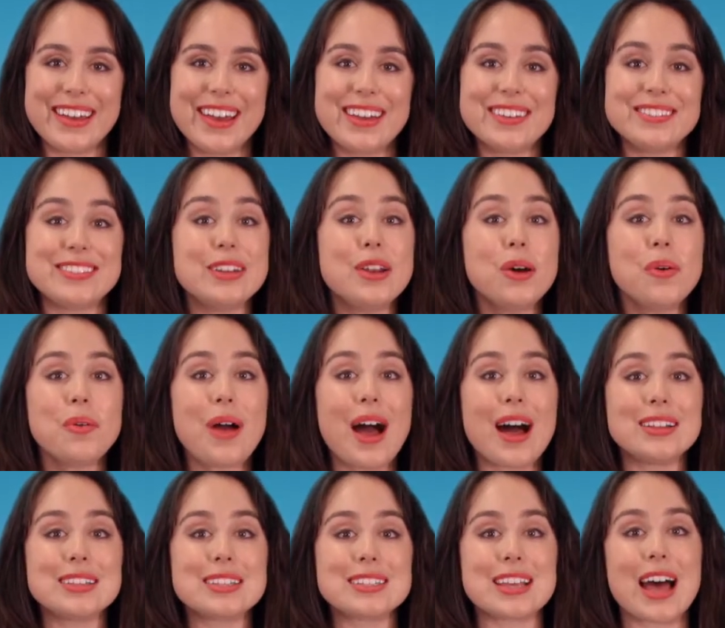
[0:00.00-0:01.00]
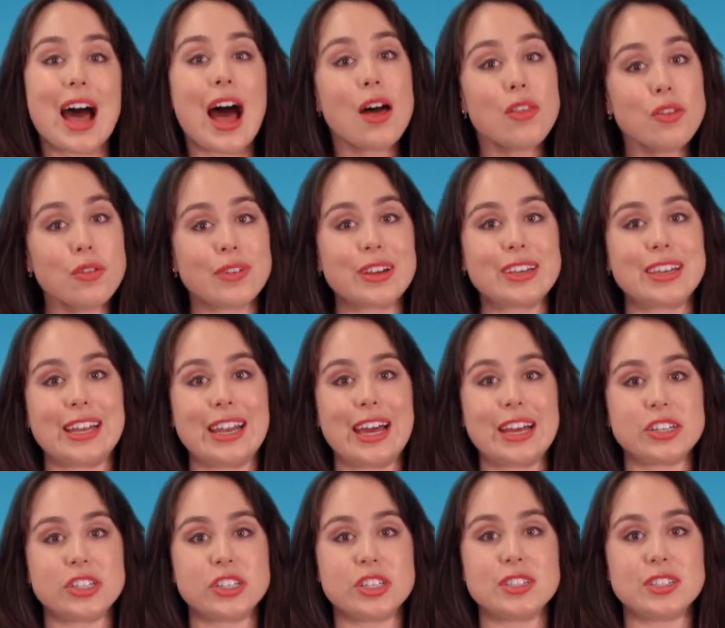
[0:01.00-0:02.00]
Then I'll answer other
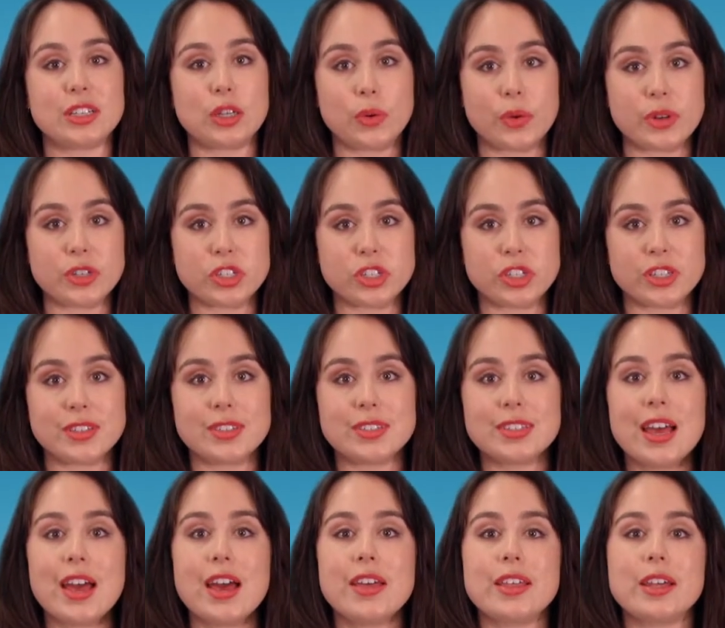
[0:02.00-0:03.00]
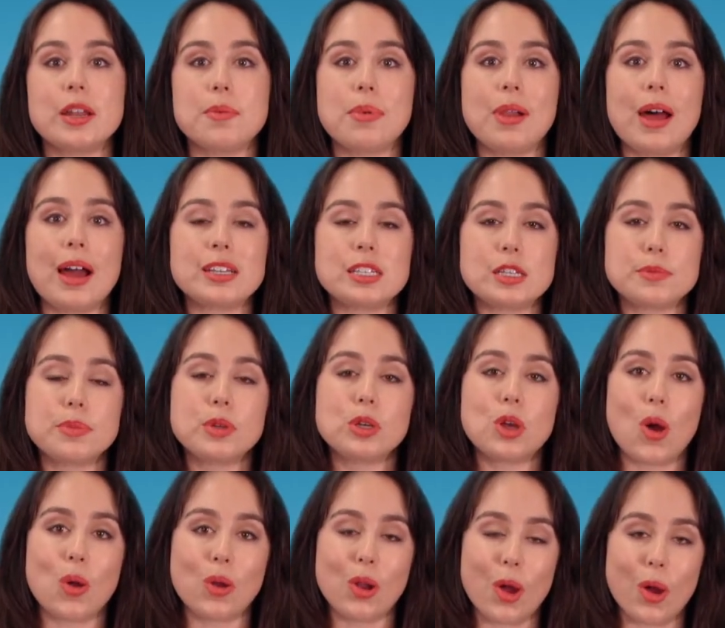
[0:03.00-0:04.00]
regulations and questions that apply to
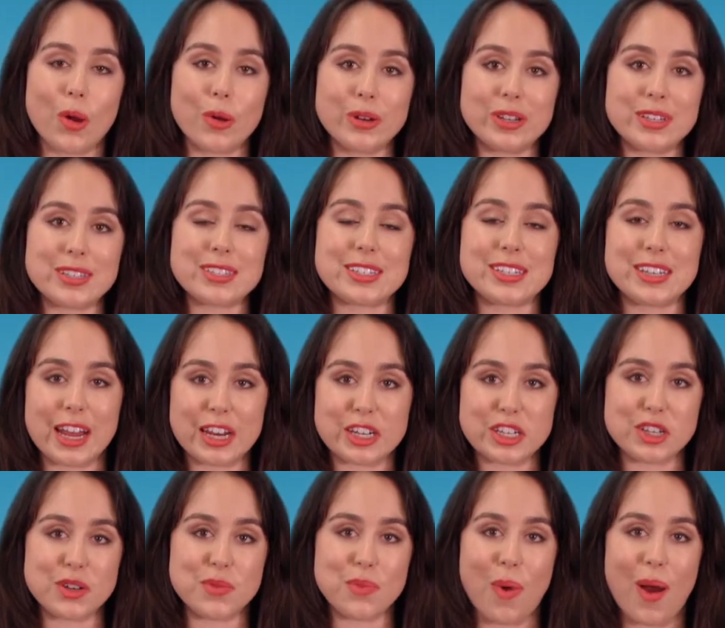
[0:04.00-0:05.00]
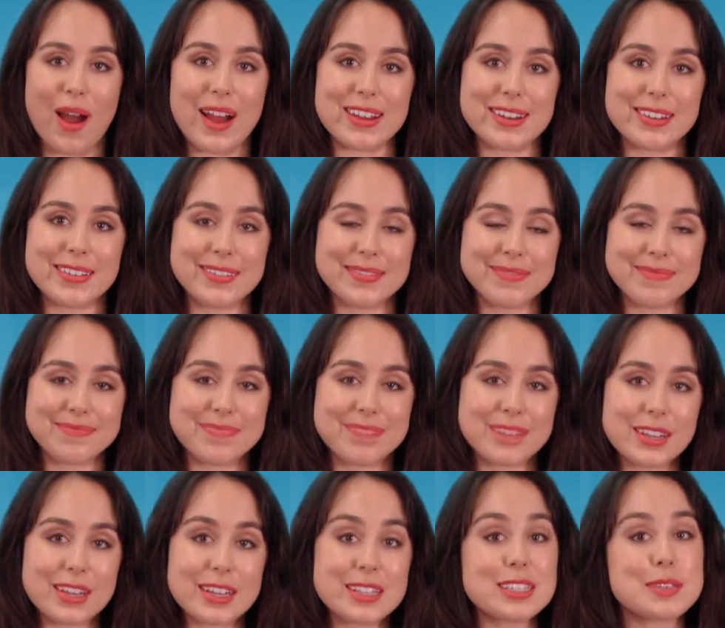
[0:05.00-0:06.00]
pergola owners nationwide.
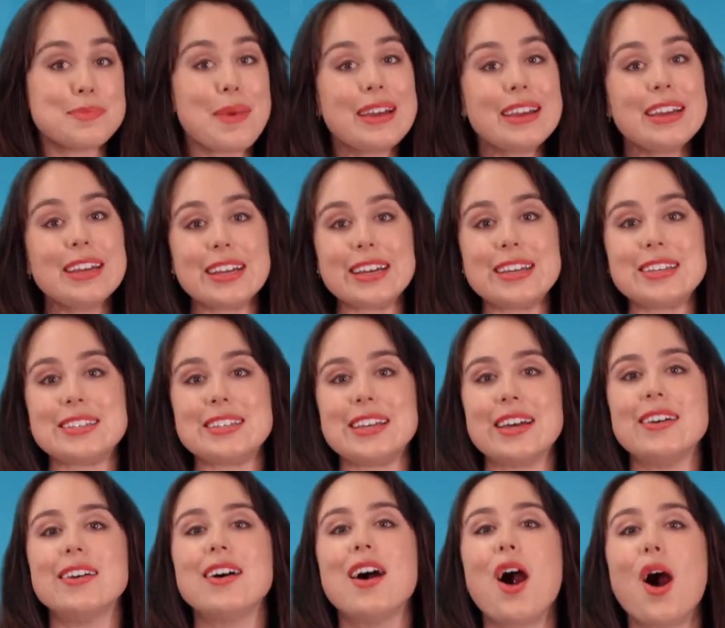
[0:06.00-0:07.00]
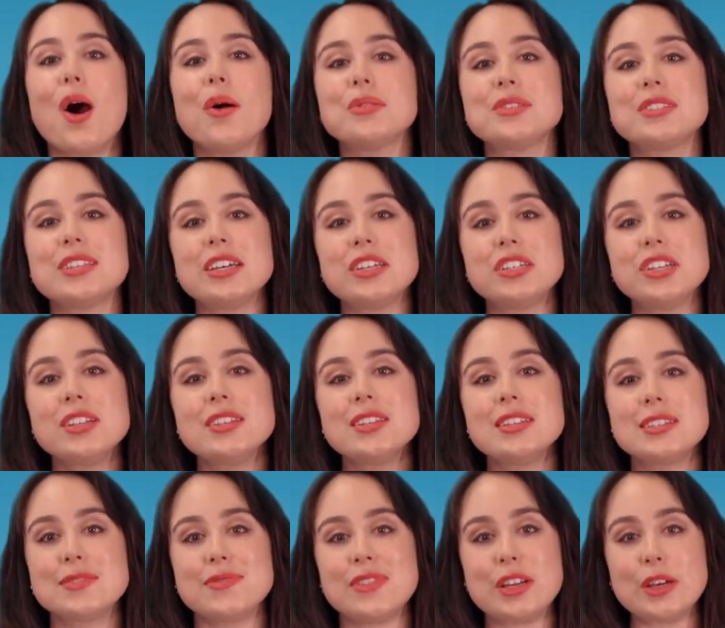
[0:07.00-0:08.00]
To make it easier, I'll section
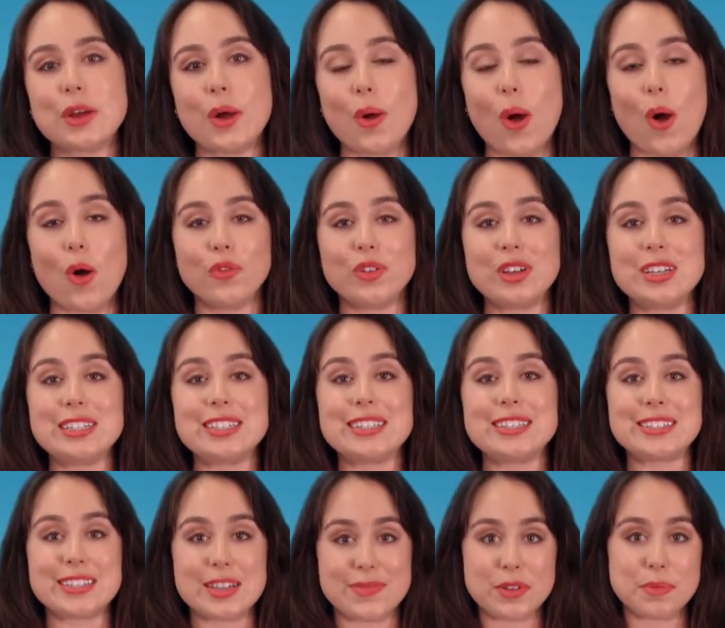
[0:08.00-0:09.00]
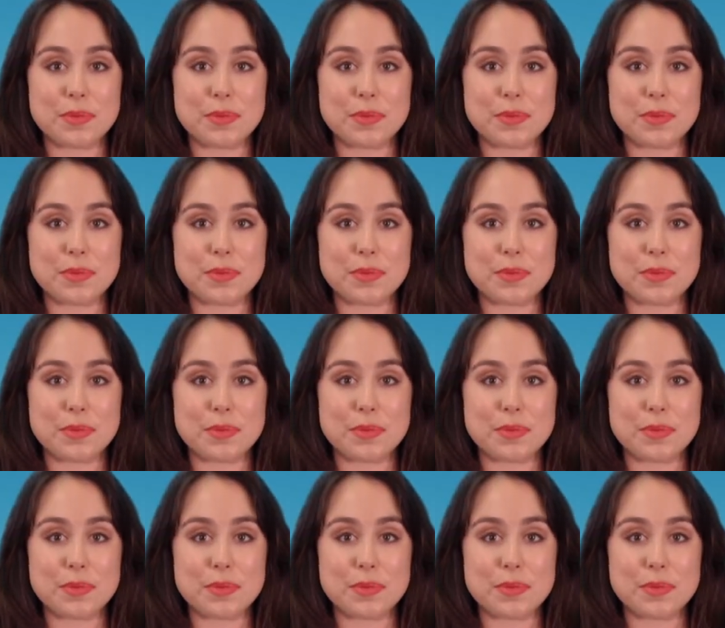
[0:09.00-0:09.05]
this video off into 7